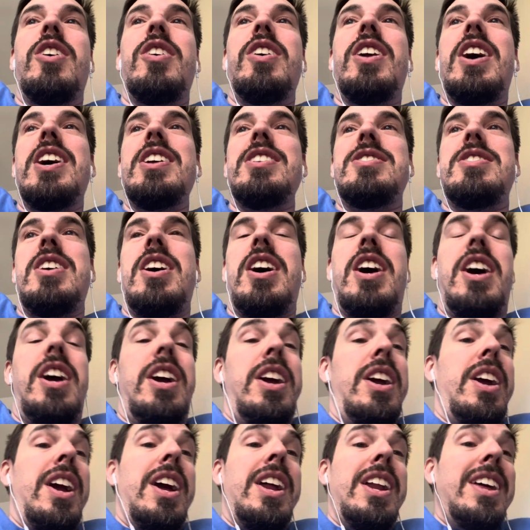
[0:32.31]
And I'd
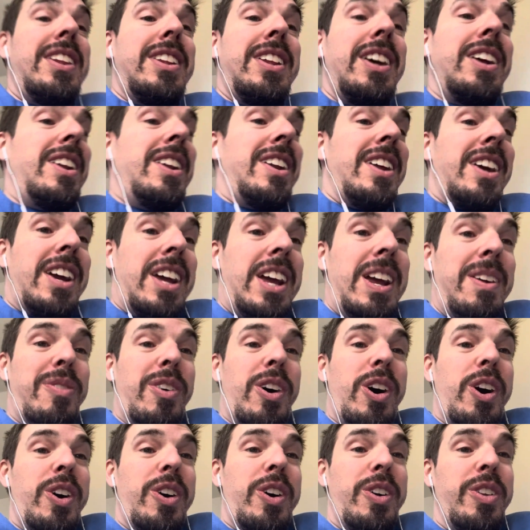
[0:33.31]
say anything to keep
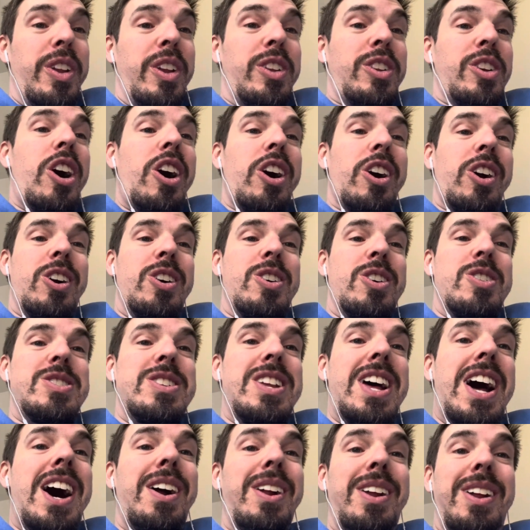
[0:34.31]
all the talkers
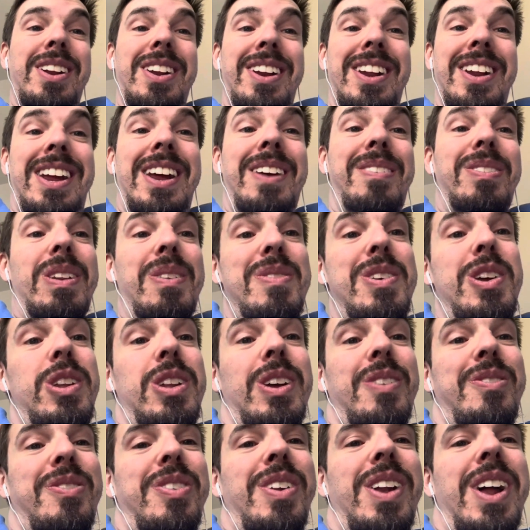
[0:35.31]
out and keep the
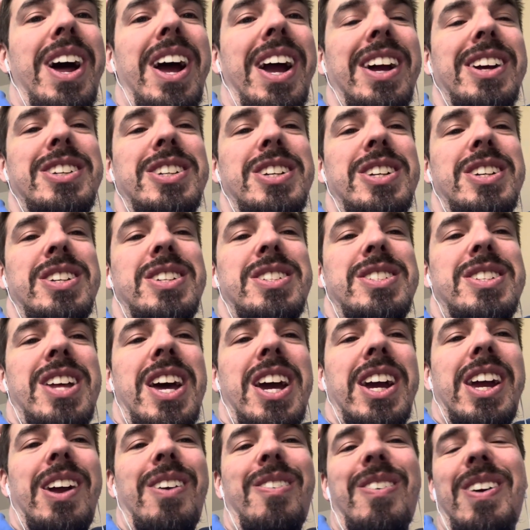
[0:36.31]
music playing. She's
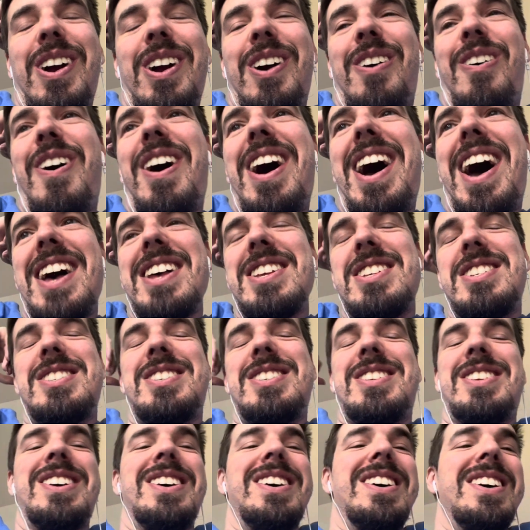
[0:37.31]
taking
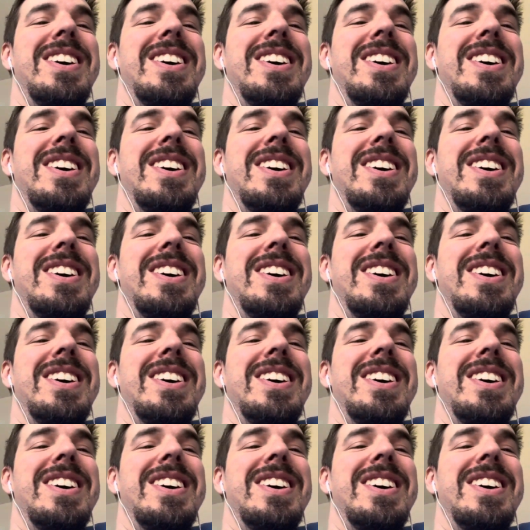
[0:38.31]
requests.